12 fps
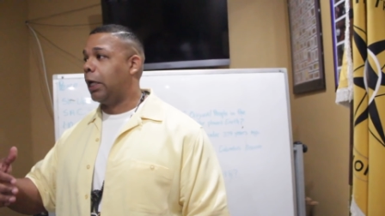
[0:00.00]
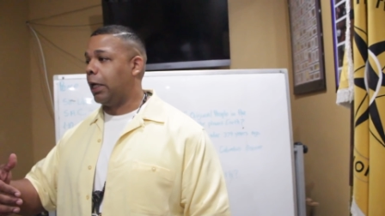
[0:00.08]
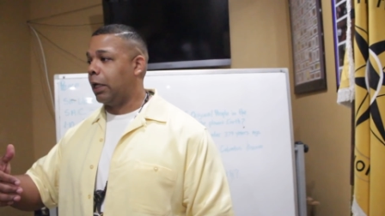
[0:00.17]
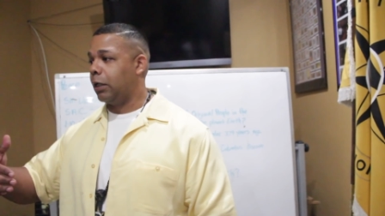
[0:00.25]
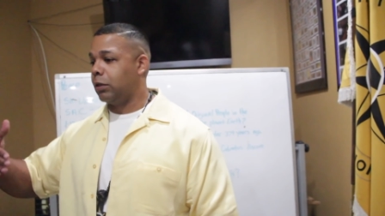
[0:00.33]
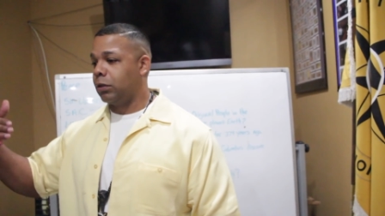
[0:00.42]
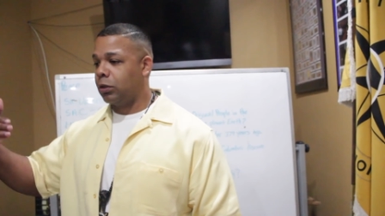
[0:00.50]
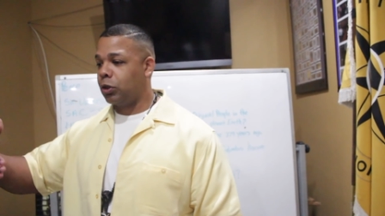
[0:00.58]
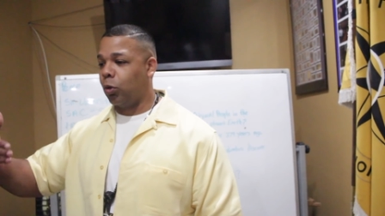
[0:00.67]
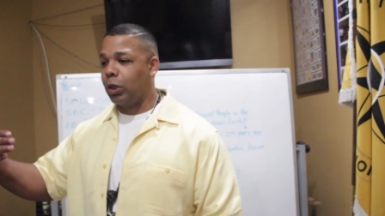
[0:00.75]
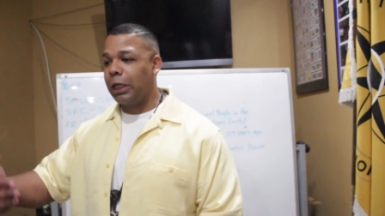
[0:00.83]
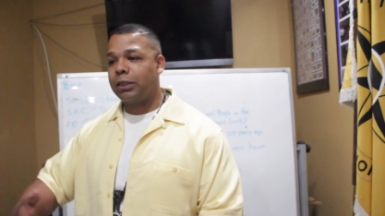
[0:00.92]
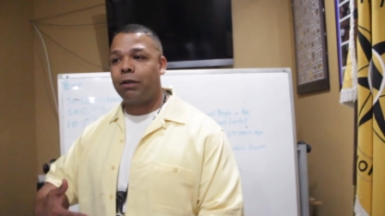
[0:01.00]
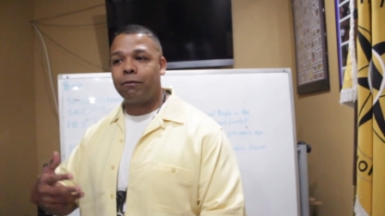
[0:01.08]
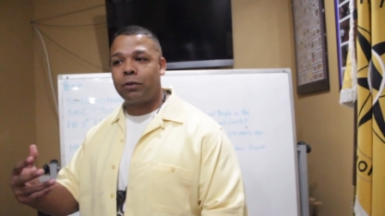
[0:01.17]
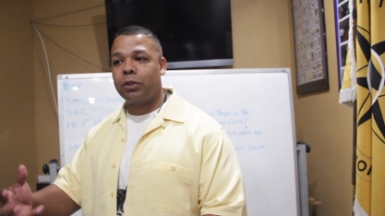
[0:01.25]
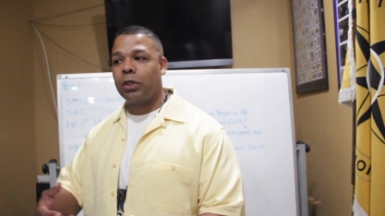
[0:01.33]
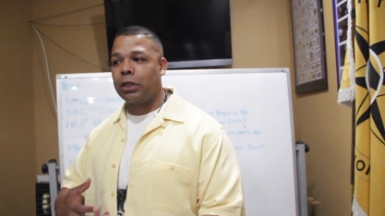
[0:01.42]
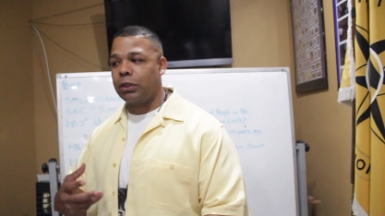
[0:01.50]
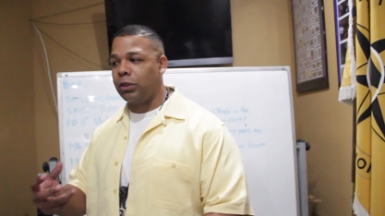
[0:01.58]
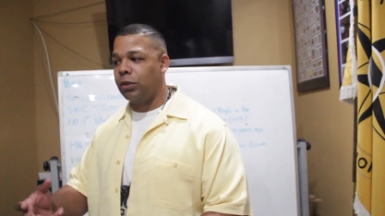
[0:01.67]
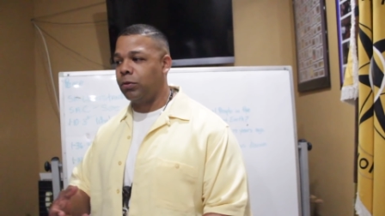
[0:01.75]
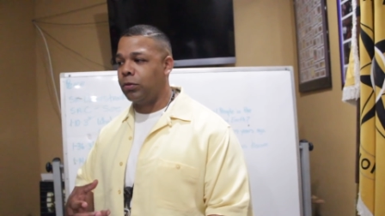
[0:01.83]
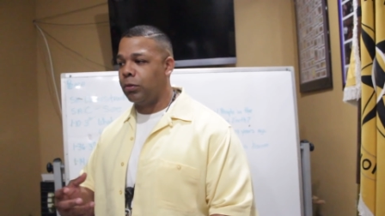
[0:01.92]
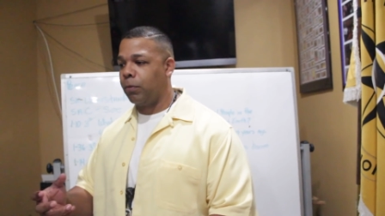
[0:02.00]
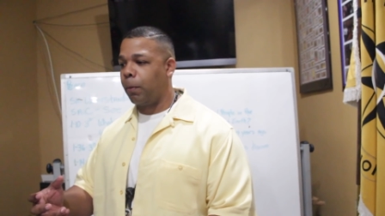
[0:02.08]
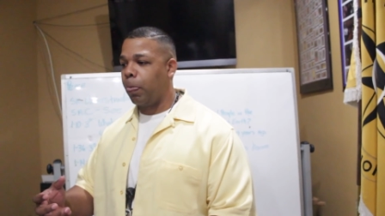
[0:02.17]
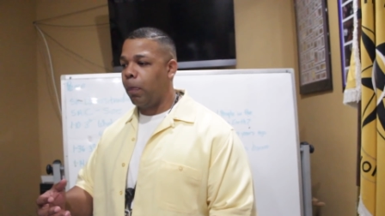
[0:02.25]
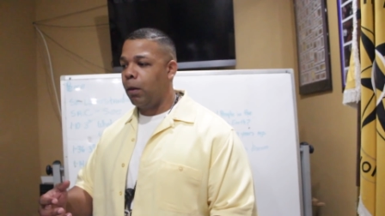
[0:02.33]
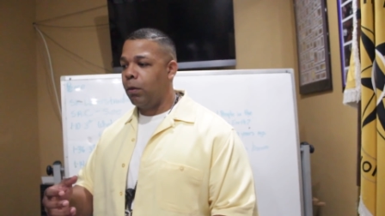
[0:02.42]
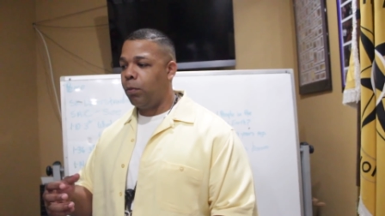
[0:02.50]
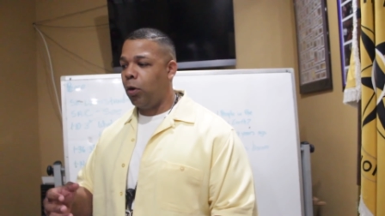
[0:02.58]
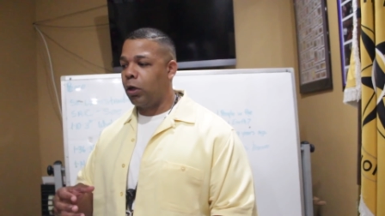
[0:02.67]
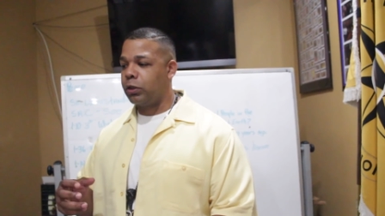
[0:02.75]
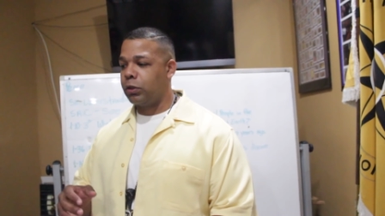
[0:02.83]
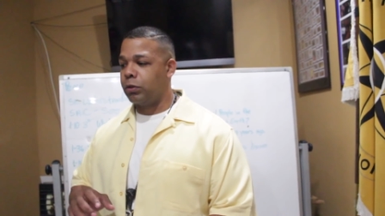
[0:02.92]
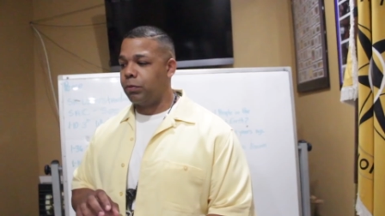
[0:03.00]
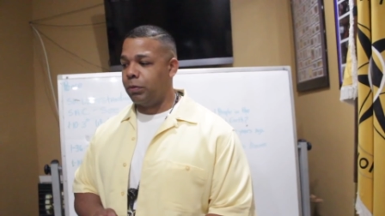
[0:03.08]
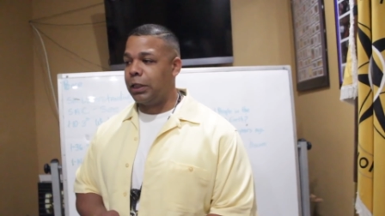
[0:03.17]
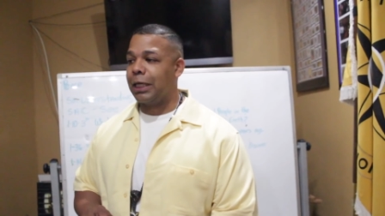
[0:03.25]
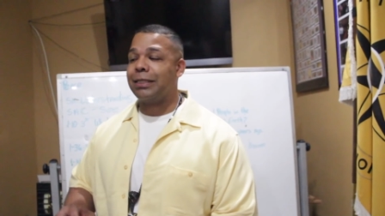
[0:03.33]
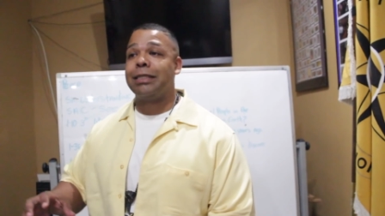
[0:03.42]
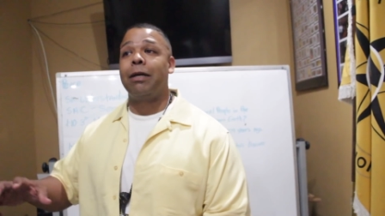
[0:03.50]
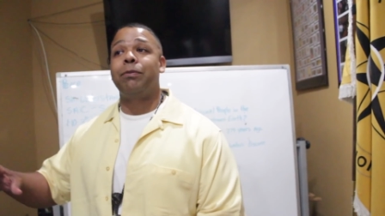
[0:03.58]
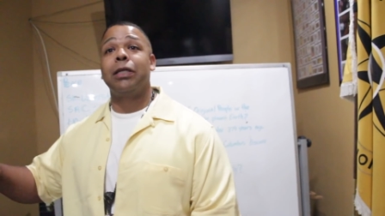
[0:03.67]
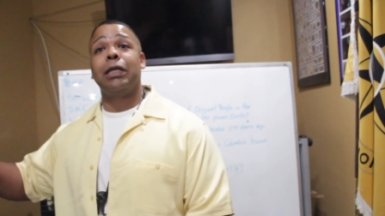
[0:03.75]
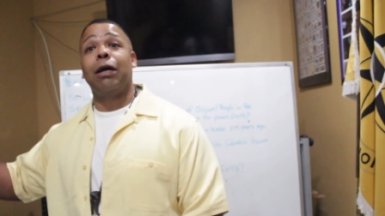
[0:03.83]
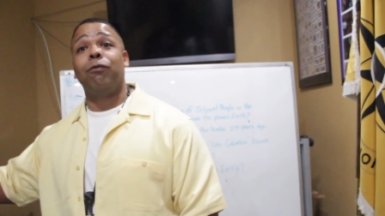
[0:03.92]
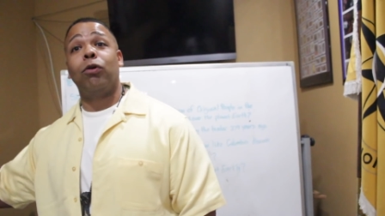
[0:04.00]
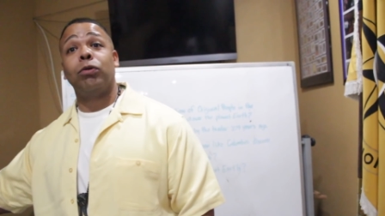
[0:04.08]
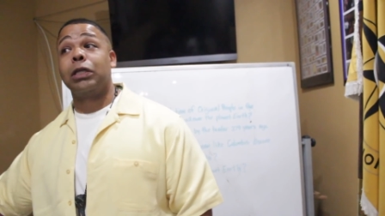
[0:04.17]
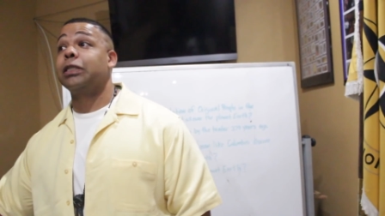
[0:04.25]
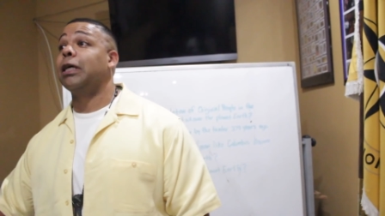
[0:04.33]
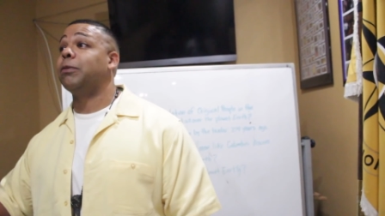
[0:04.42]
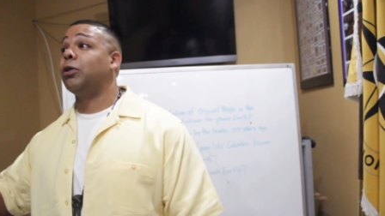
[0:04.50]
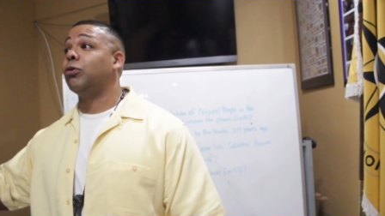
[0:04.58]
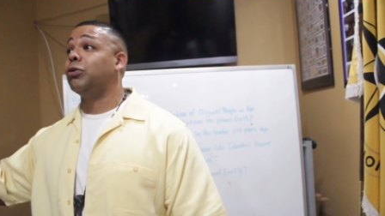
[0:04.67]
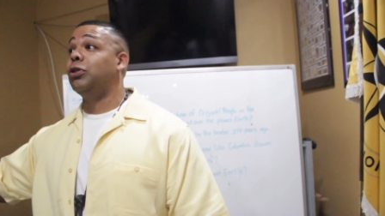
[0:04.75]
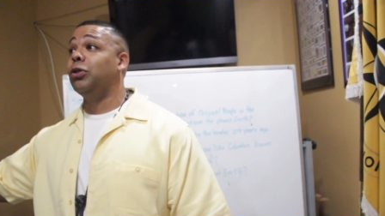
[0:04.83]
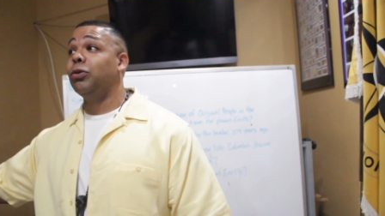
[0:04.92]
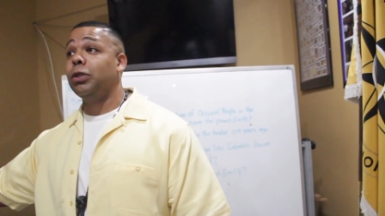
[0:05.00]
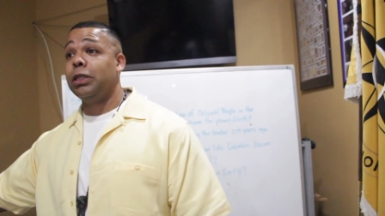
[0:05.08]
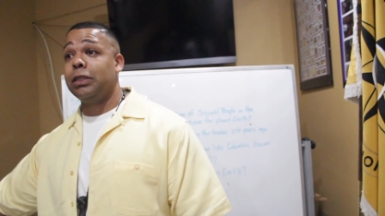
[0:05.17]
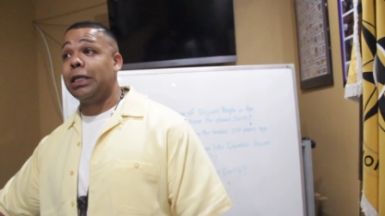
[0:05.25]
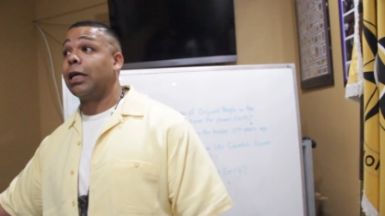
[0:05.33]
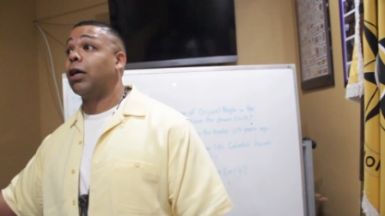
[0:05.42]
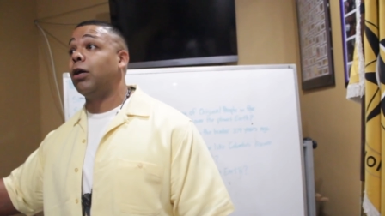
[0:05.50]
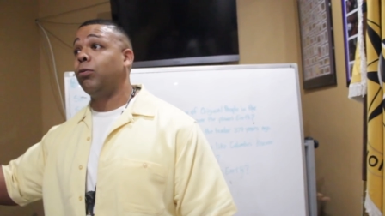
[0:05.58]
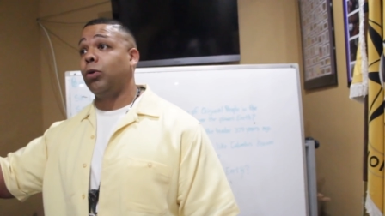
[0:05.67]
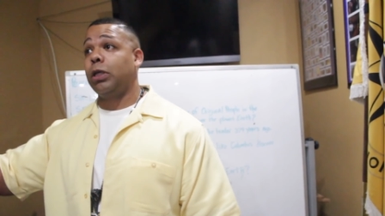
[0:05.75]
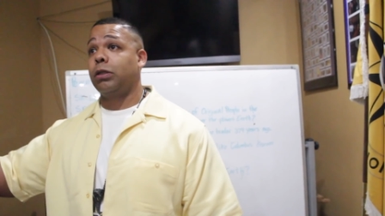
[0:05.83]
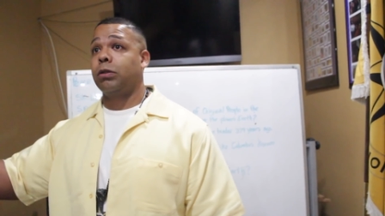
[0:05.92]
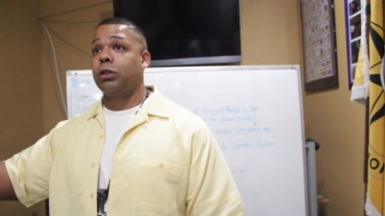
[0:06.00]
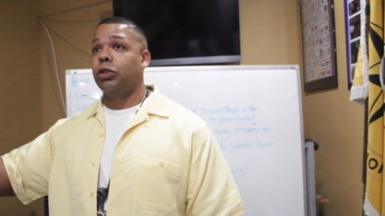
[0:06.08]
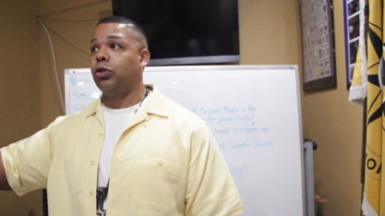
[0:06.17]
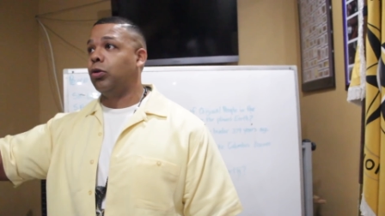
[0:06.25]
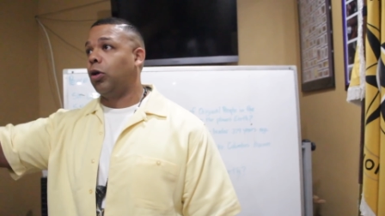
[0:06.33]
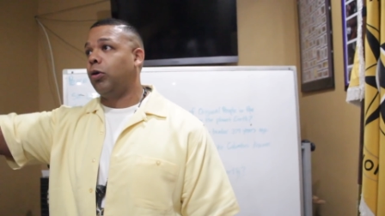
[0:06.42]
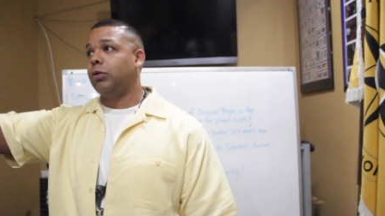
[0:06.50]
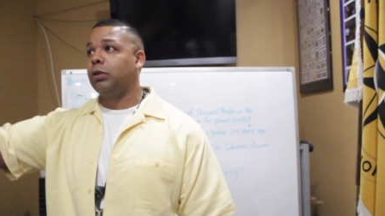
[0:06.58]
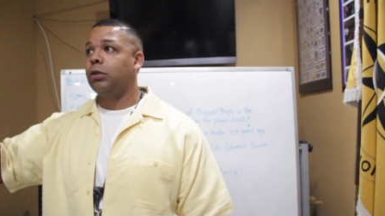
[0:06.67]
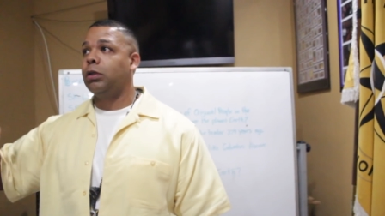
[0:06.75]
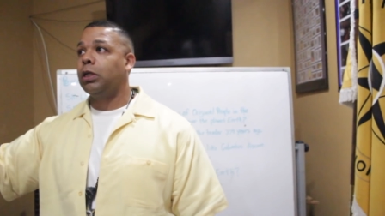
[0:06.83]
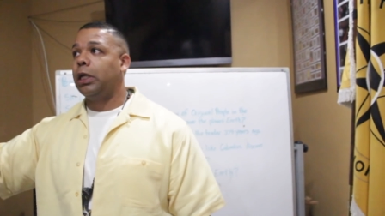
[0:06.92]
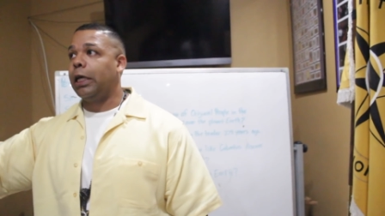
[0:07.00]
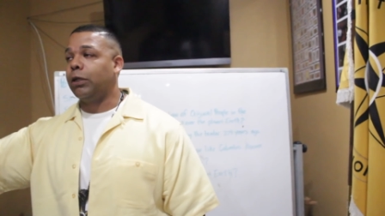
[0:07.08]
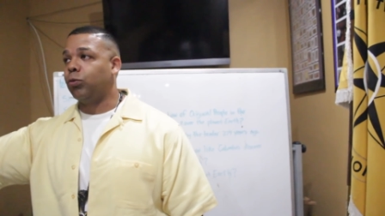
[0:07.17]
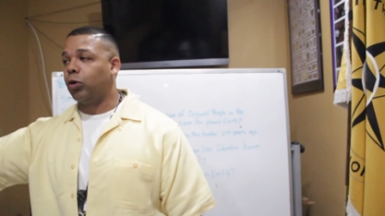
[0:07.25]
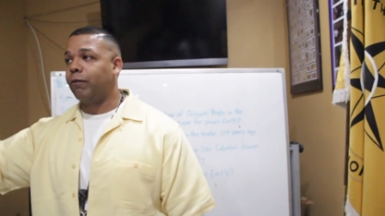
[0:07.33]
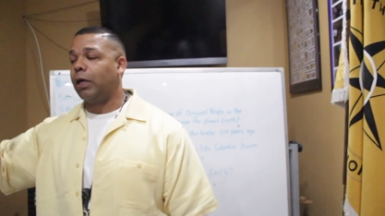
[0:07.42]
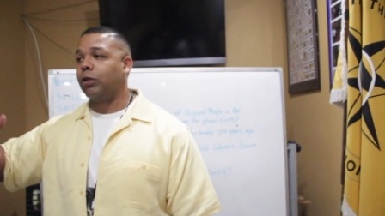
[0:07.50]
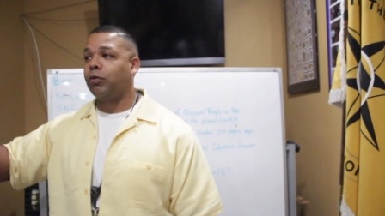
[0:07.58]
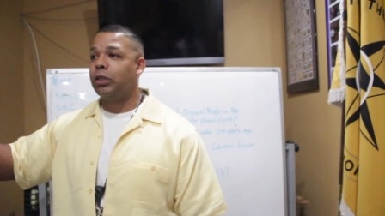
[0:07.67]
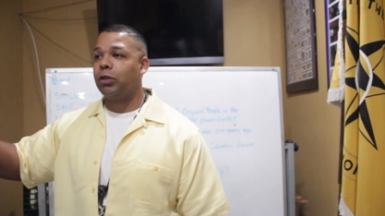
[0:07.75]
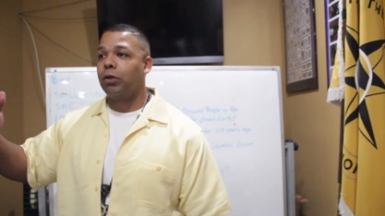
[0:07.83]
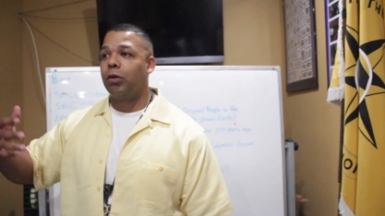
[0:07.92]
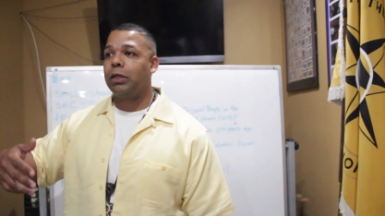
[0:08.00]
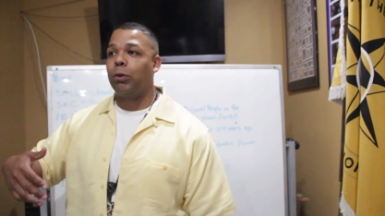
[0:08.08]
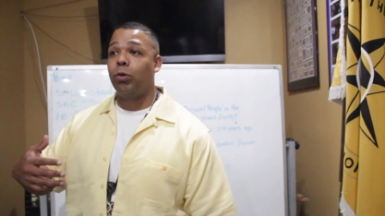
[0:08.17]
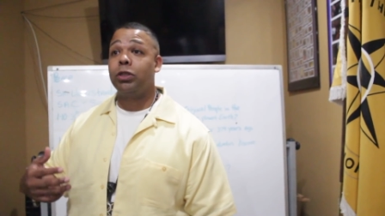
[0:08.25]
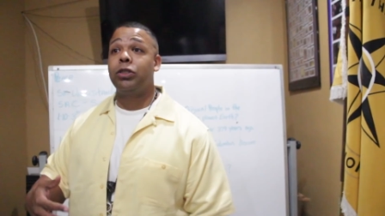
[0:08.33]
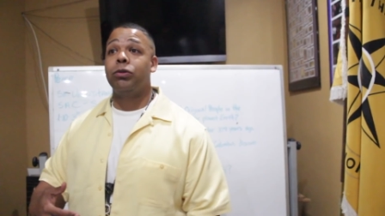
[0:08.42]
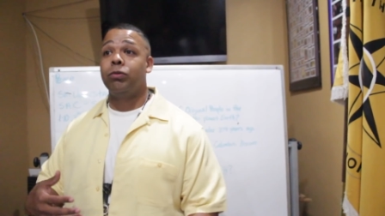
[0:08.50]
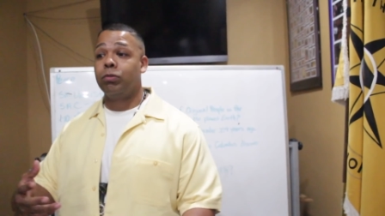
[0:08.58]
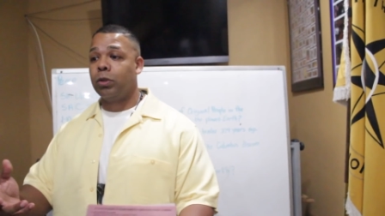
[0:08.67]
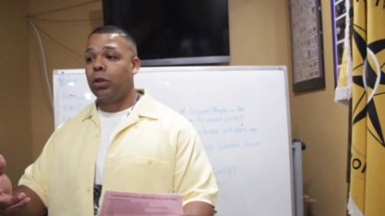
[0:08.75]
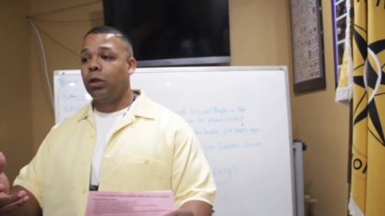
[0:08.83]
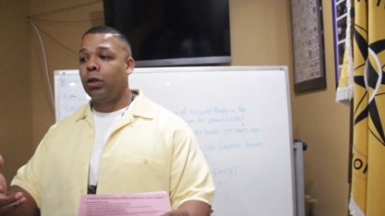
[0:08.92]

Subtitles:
And so all that stuff took into part to me accepting that role and accepting those duties that come with it. Because you'll learn in one of our degrees, you'll learn that once you